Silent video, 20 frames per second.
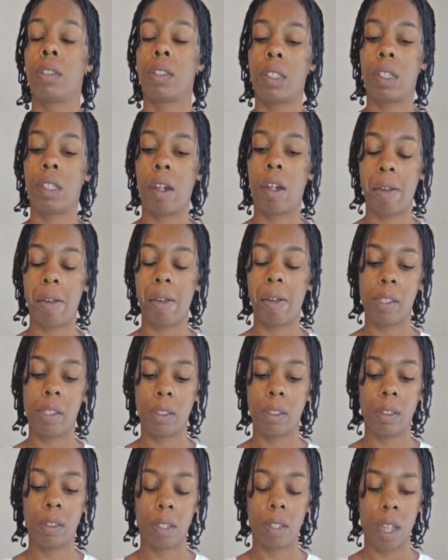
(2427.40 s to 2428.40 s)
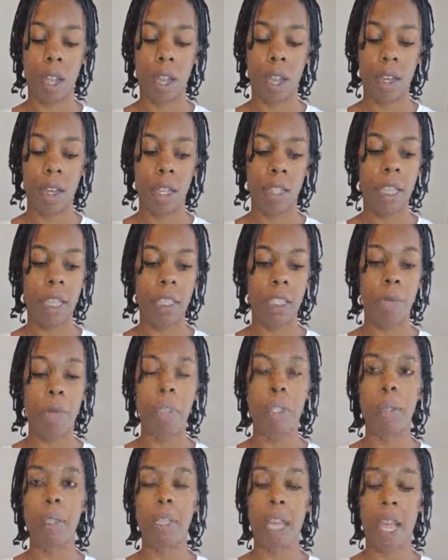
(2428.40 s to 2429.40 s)
Yeah.
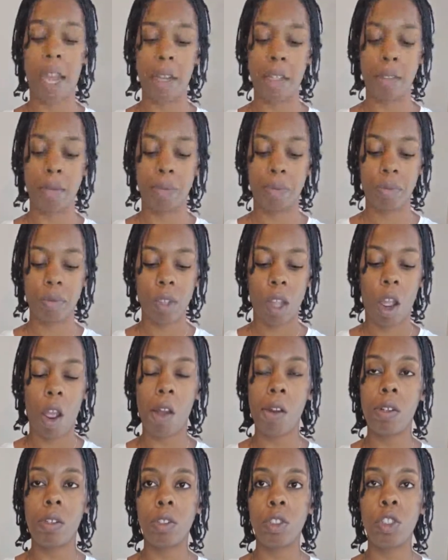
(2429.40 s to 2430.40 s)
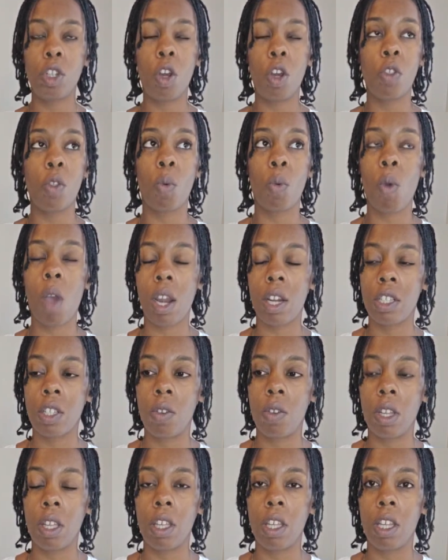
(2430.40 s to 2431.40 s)
It's like someone say like, oh, the
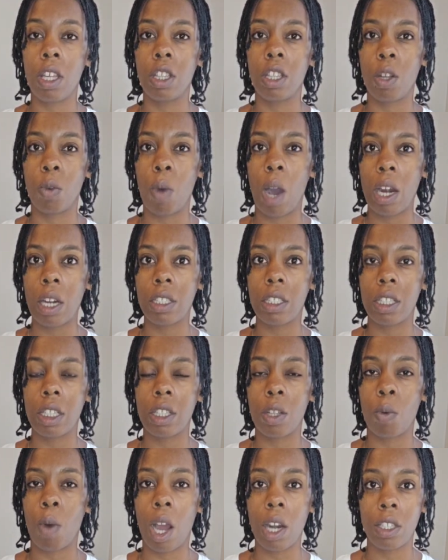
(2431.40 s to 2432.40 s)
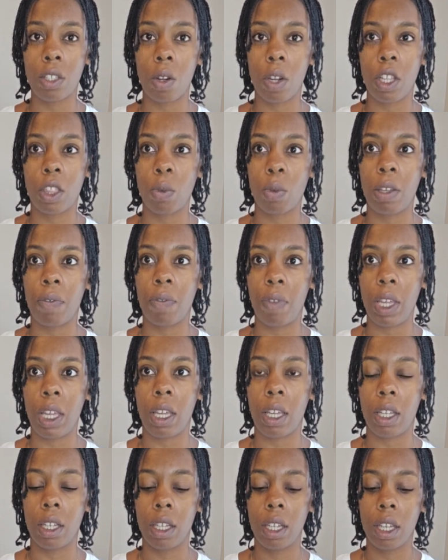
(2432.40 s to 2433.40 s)
water's only 3
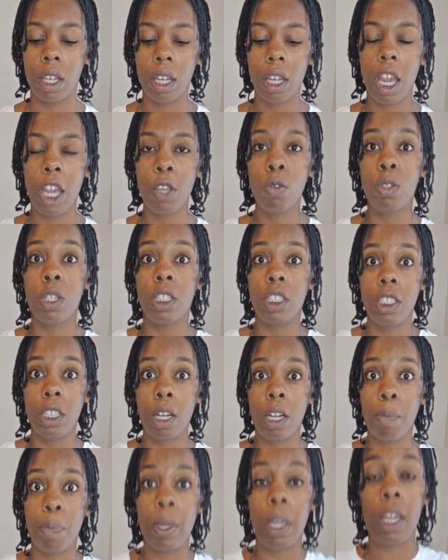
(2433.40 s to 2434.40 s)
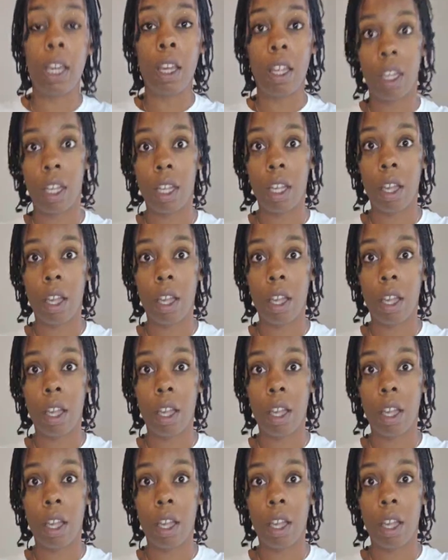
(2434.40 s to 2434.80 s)
feet, and you just jump in.